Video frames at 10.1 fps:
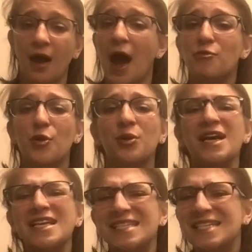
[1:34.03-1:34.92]
I wrote
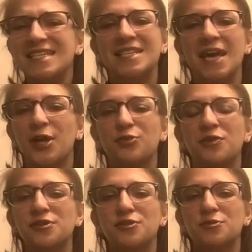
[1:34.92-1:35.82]
detailed
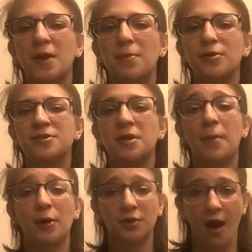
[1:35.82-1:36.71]
research papers
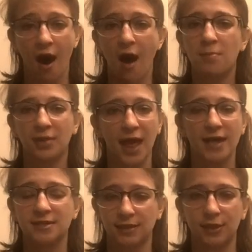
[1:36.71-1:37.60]
about
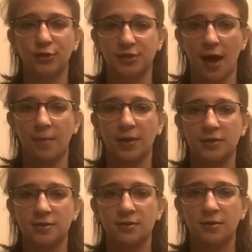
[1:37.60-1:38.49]
complex legal topics.